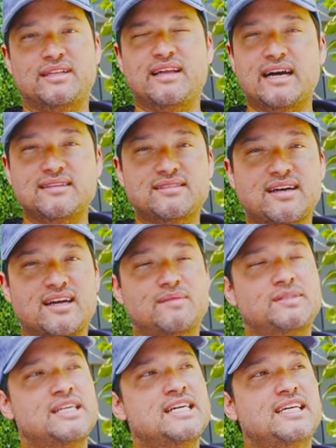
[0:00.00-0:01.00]
A lot of
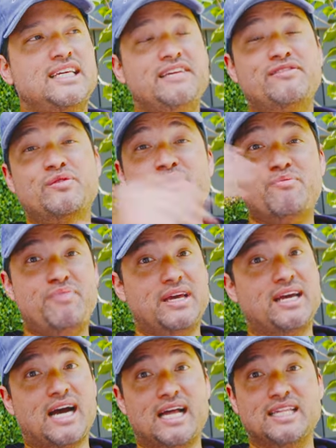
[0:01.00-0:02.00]
times, even with
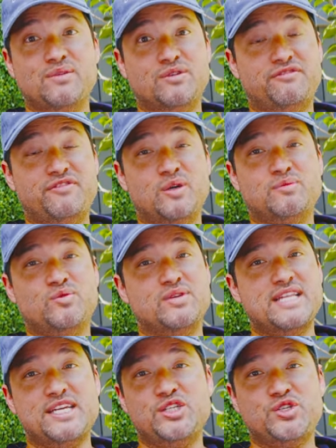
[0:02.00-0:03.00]
big Hollywood films,
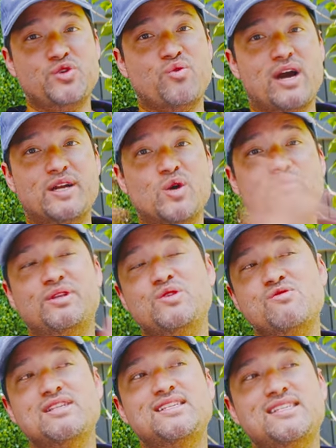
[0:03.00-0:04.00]
when they shoot wide open,
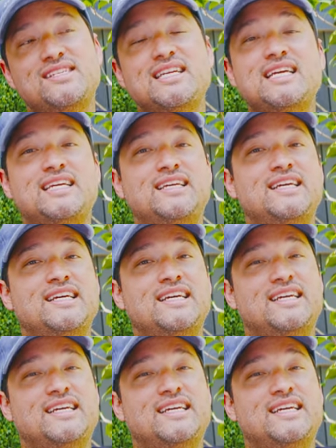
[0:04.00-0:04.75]
you can see